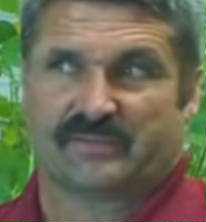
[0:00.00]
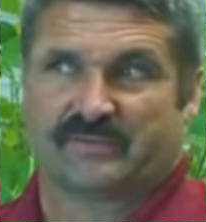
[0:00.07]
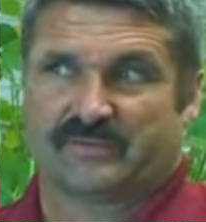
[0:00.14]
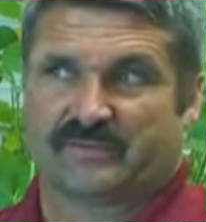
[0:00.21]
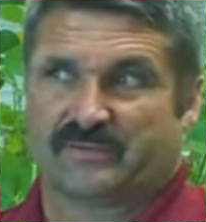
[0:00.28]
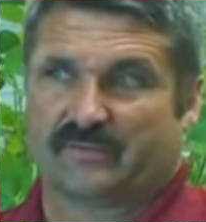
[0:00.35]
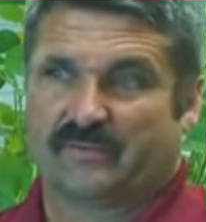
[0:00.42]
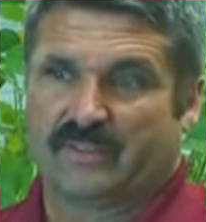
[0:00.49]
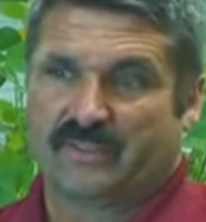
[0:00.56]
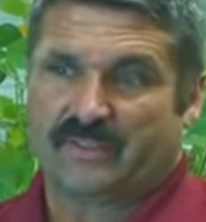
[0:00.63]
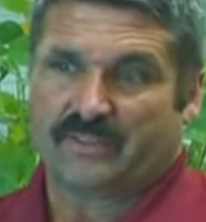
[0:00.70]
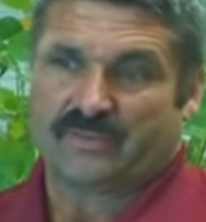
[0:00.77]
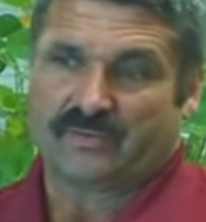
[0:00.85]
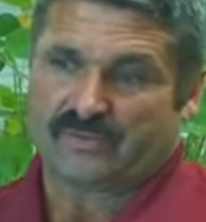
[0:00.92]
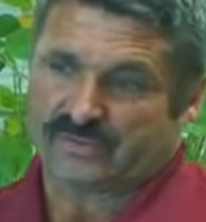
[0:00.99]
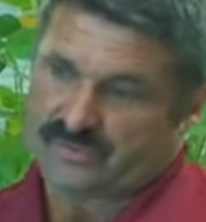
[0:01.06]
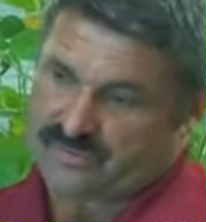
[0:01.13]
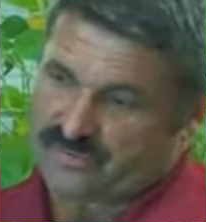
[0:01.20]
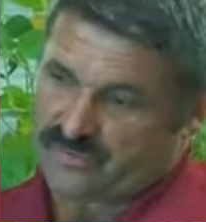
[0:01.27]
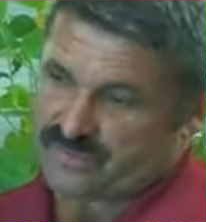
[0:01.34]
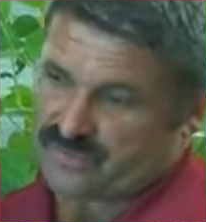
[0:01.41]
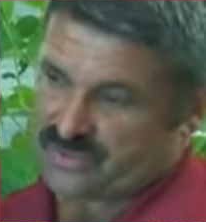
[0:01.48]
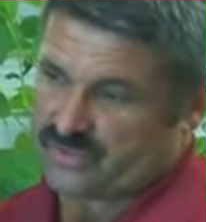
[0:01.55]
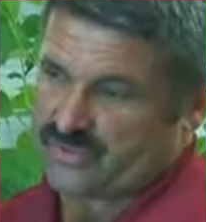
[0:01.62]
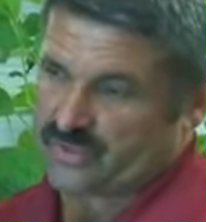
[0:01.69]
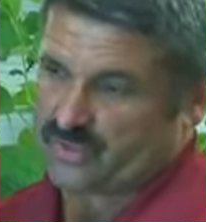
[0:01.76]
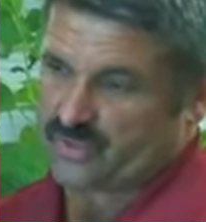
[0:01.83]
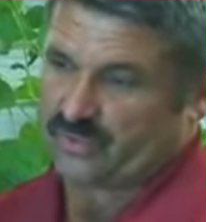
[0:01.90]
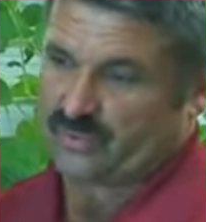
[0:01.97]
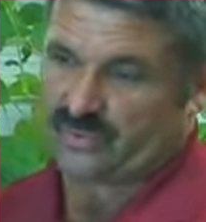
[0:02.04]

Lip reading: So there's things you can learn